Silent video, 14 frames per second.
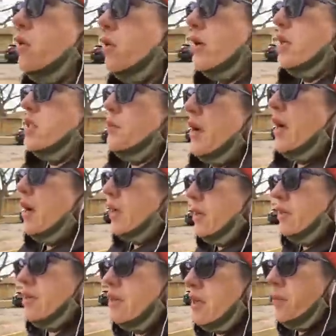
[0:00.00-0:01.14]
In the future,
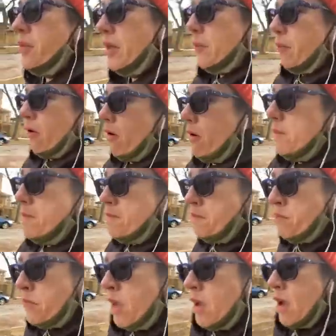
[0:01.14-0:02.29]
doing these
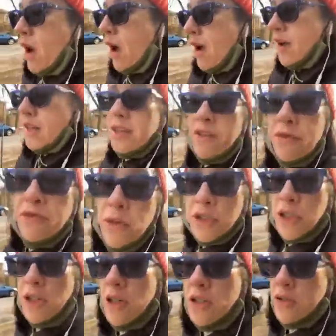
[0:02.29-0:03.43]
spontaneous Facebook
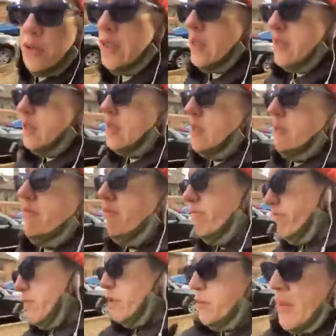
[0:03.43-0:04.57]
Lives, I would love to
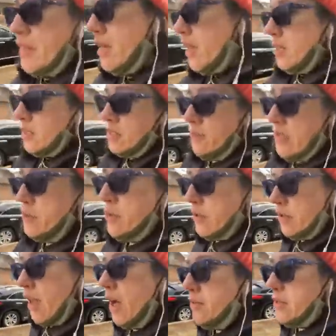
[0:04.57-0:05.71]
also show a little bit of my own
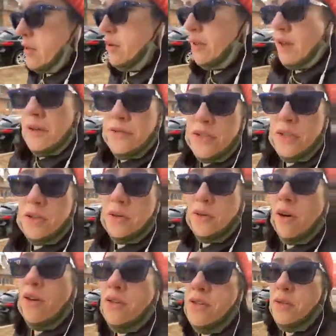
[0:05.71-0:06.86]
house. And
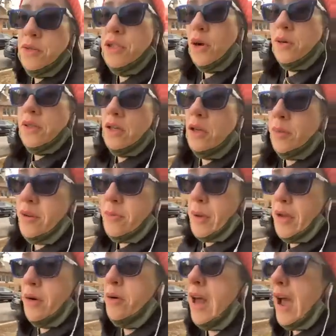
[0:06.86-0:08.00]
I have a little
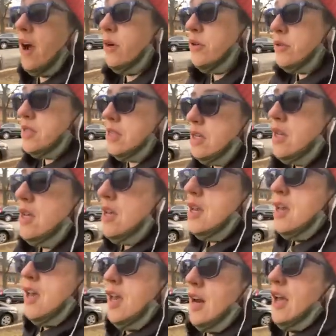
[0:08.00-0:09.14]
museum of my house that
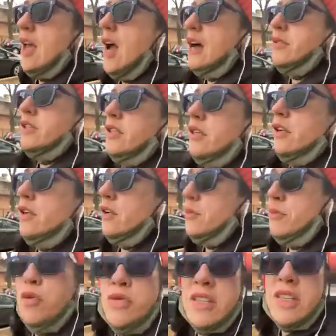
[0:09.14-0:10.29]
I've been creating.
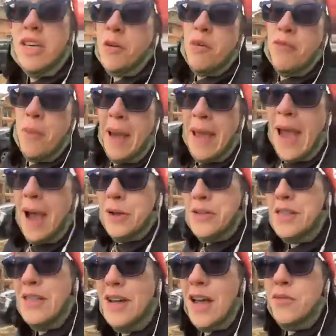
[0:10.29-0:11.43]
So
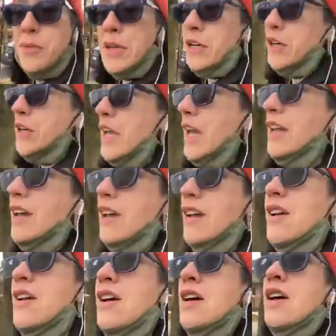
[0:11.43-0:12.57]

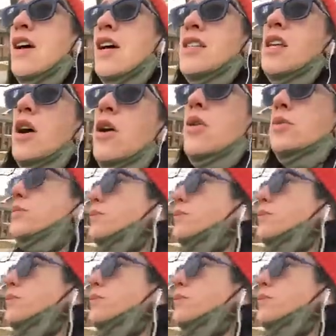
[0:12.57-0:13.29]
I'm now